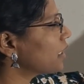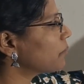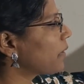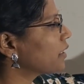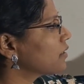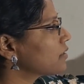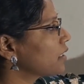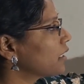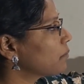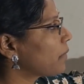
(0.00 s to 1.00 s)
8, minus
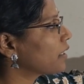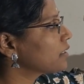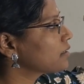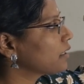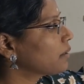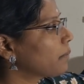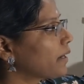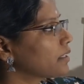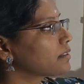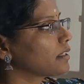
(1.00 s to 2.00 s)
8, minus 8,
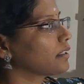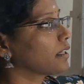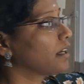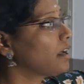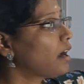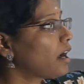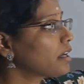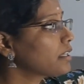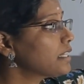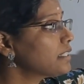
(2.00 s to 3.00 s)
minus 8
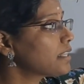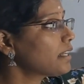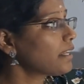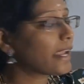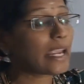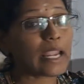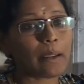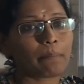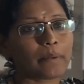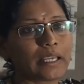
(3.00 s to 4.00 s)
is an
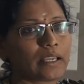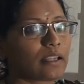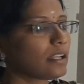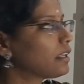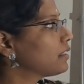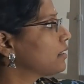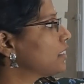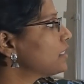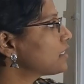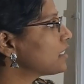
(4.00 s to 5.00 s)
AP.
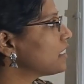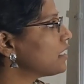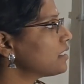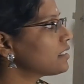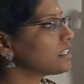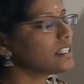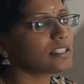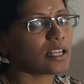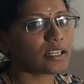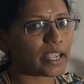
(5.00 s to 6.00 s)
This series
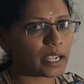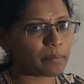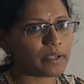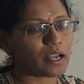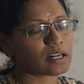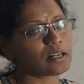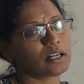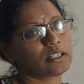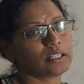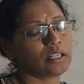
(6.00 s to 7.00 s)
is an AP or
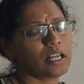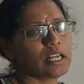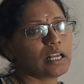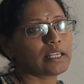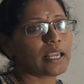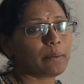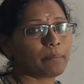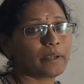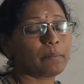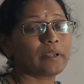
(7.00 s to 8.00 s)
not?
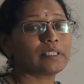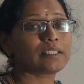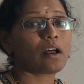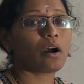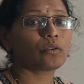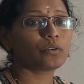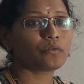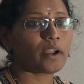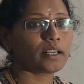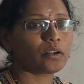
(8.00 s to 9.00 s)
AP means how to
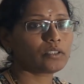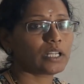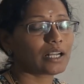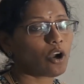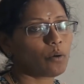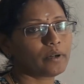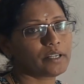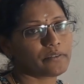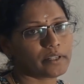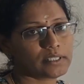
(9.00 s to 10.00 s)
find out common
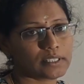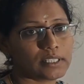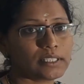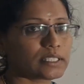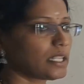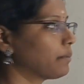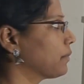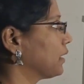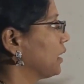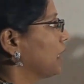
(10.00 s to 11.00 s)
difference is
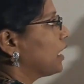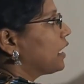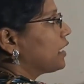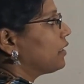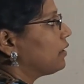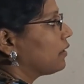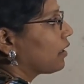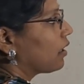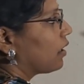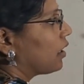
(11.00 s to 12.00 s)
same. Here
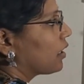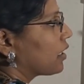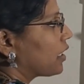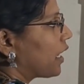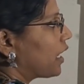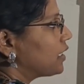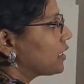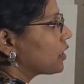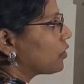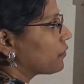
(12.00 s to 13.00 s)
A
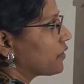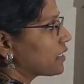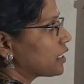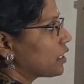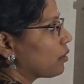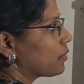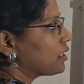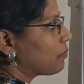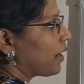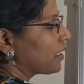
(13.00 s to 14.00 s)
is equal, first term
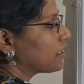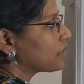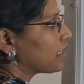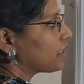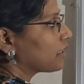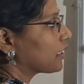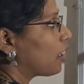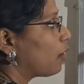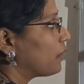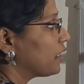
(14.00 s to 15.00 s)
is minus 8.
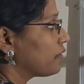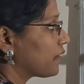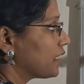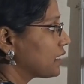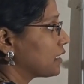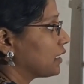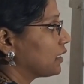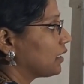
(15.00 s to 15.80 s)
Common difference,